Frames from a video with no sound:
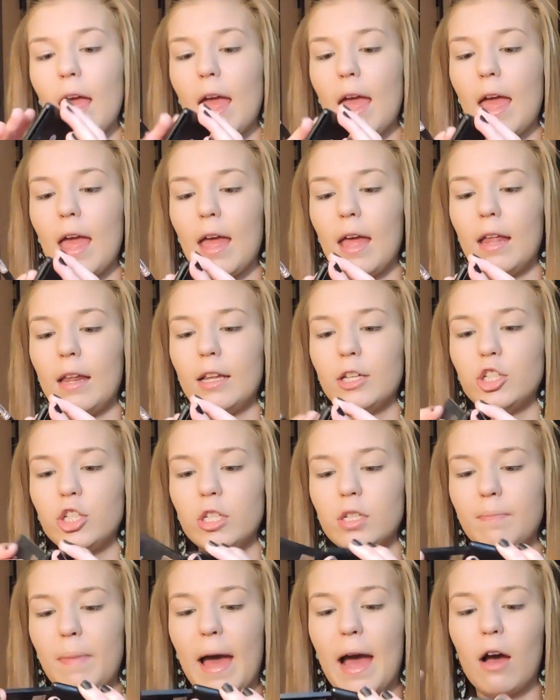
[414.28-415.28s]
And it's
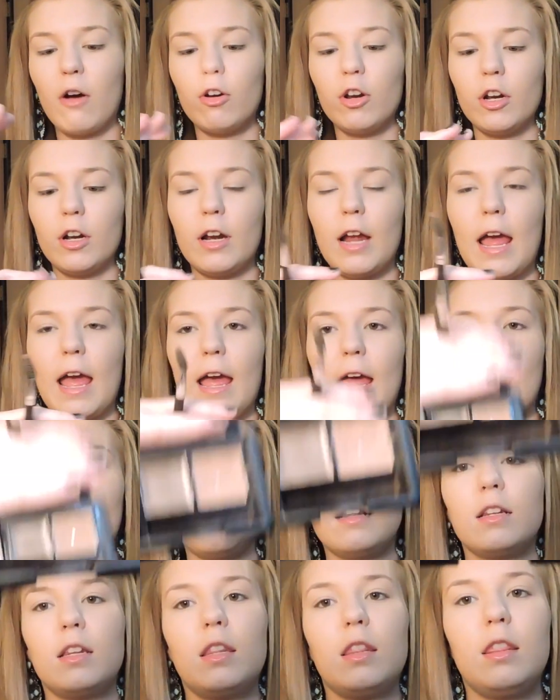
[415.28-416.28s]
just powder
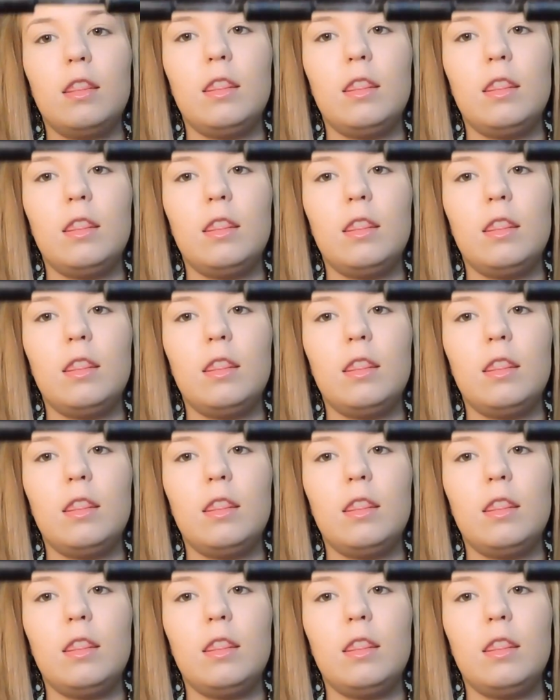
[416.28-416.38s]
and